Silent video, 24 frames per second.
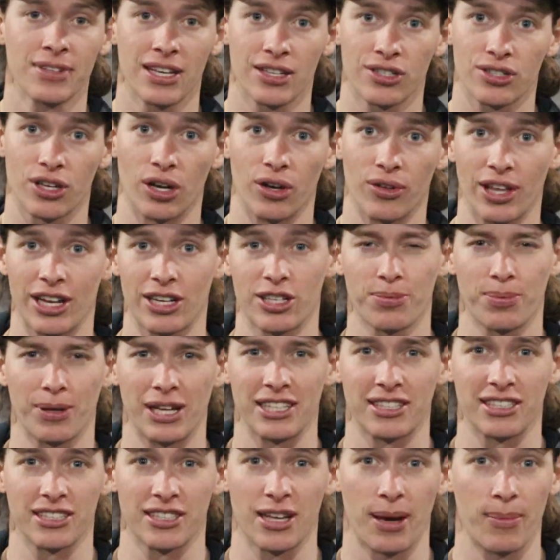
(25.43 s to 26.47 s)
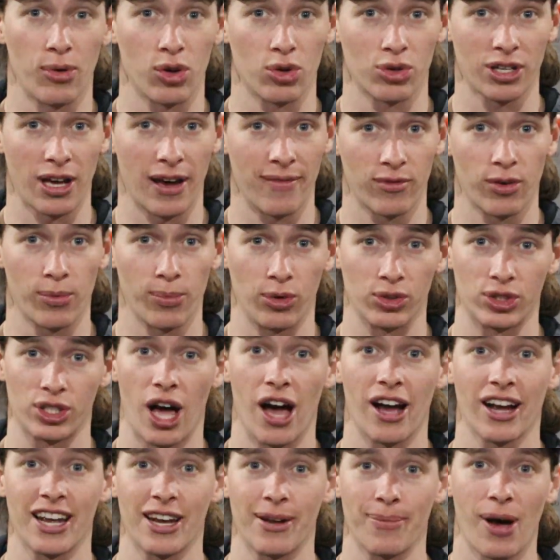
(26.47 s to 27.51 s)
So that's places I'm most comfortable
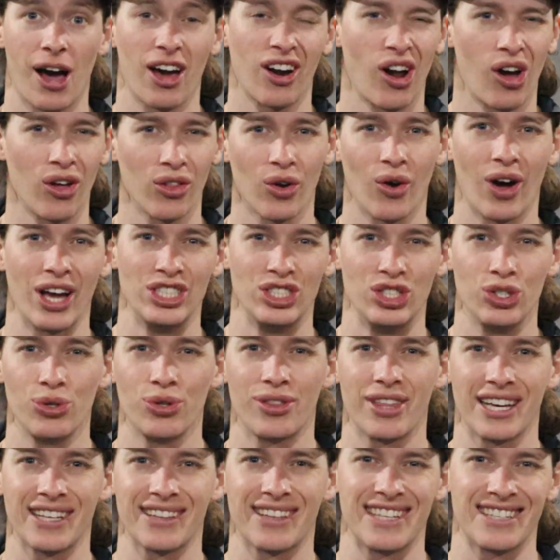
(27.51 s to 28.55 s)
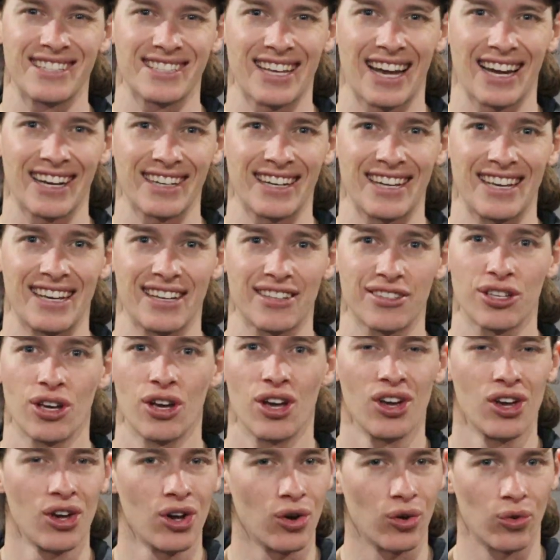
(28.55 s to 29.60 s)
talking about, although I do think these techniques
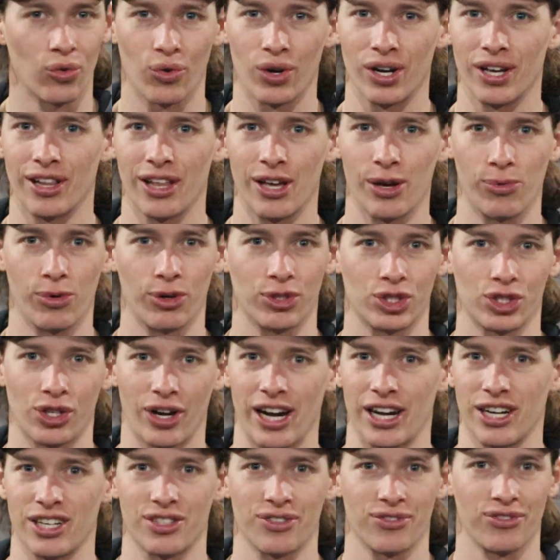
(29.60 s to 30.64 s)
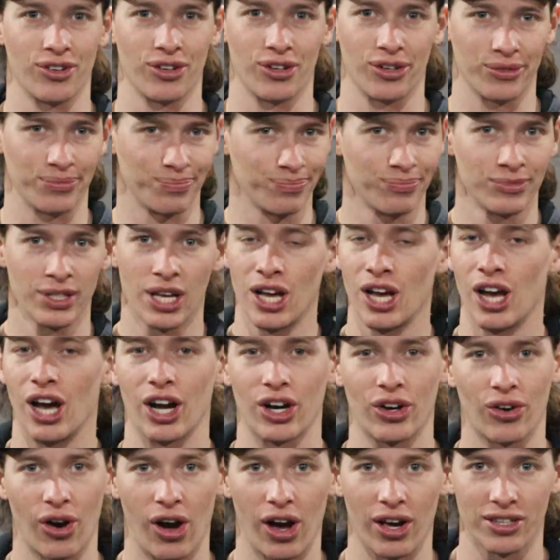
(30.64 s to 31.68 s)
really will transfer
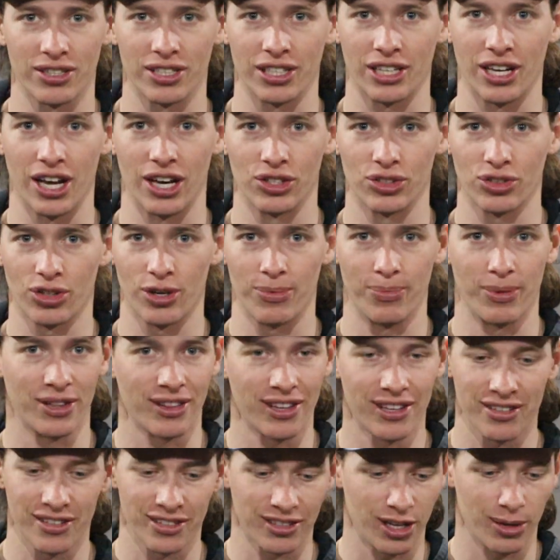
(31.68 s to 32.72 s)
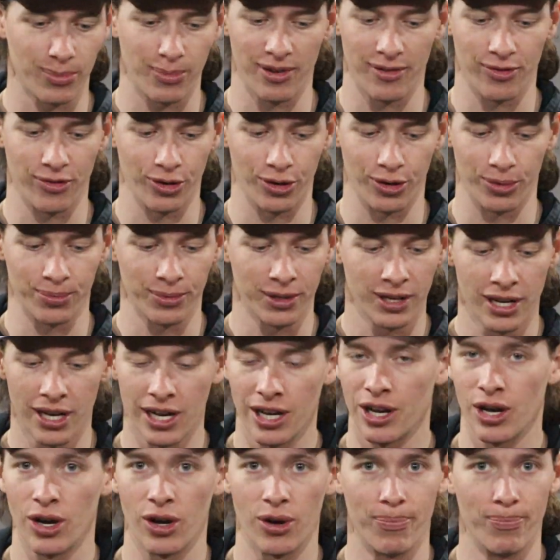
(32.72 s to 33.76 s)
across the country, but this is going to be for
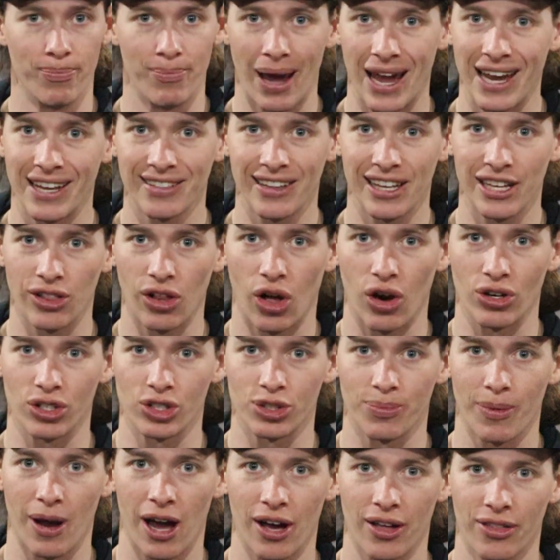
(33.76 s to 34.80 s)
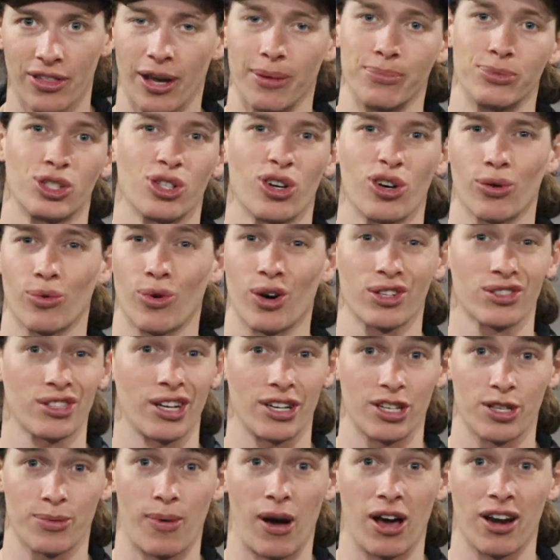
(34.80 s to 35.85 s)
mainly largemouth. I'm sure it works
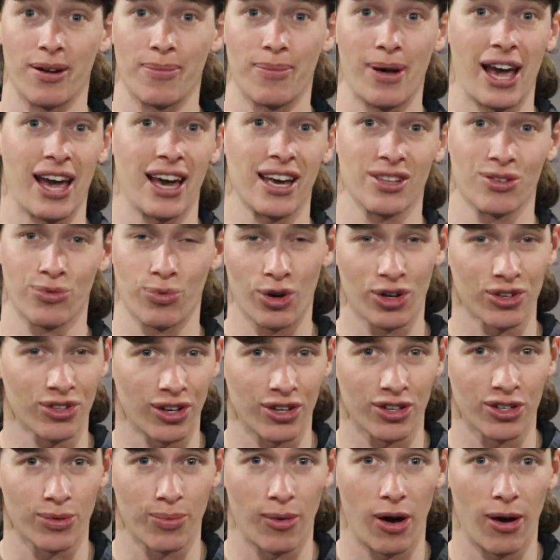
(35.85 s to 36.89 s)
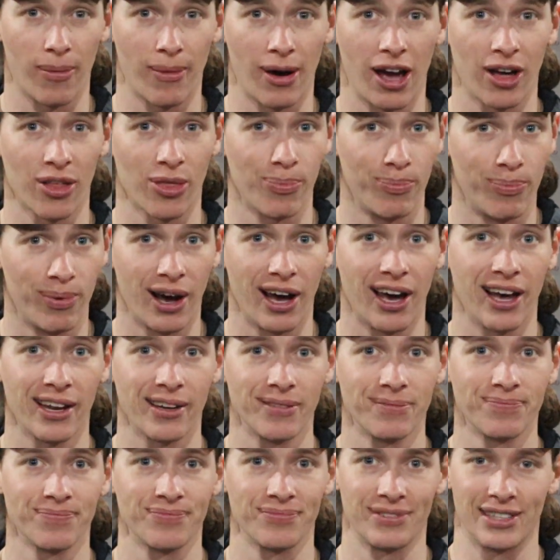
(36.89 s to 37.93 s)
on spotted bass, works on smallmouth,
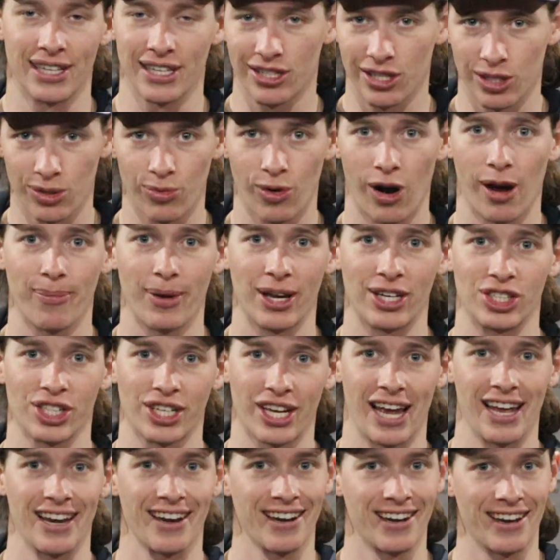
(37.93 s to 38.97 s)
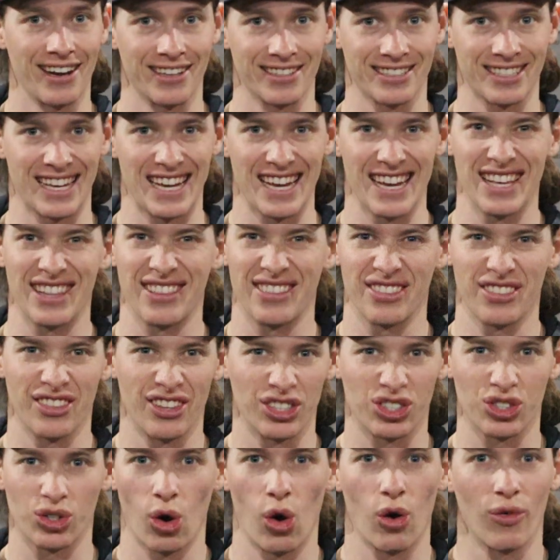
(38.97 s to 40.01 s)
but this is where I'm educated, is in
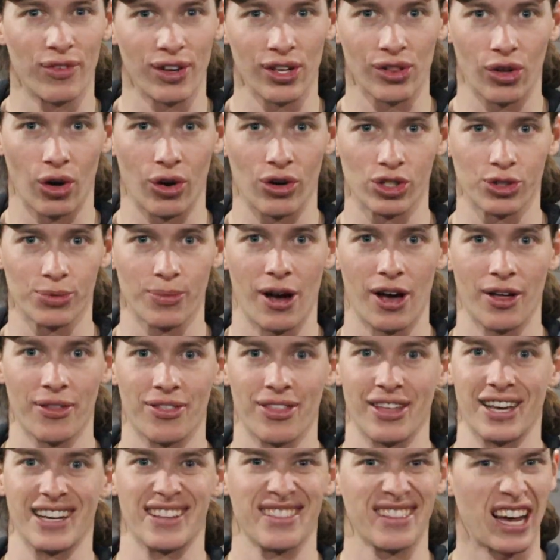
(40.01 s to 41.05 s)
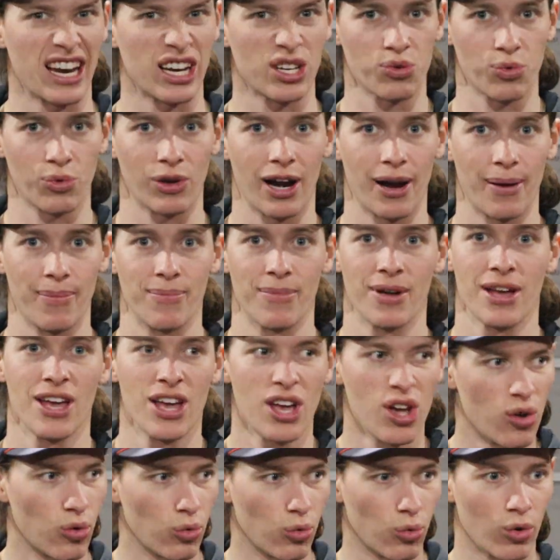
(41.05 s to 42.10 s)
the trophy largemouth thing. That's what I'm
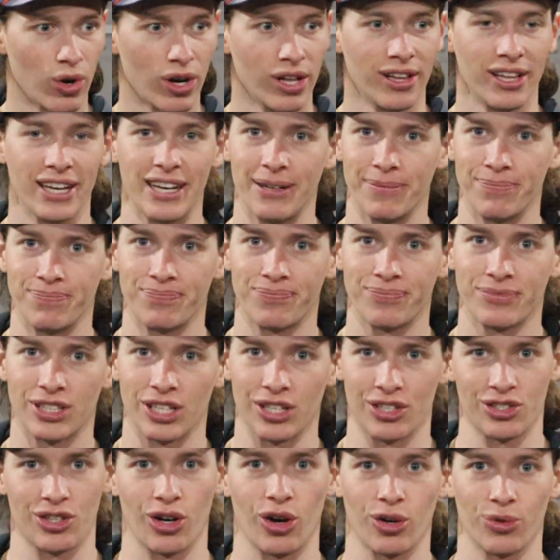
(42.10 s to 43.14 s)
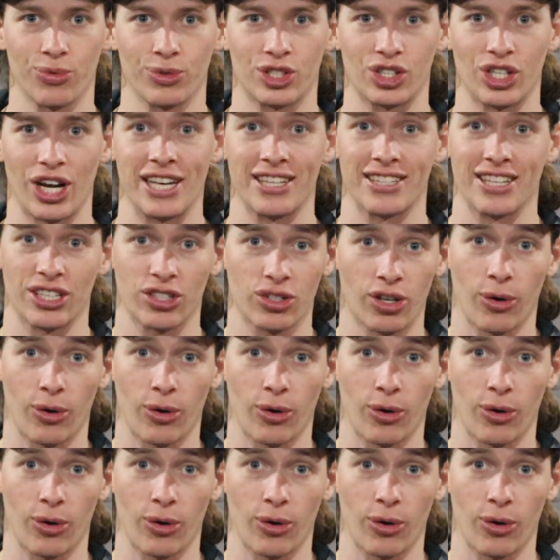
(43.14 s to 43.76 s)
really concerned with chasing.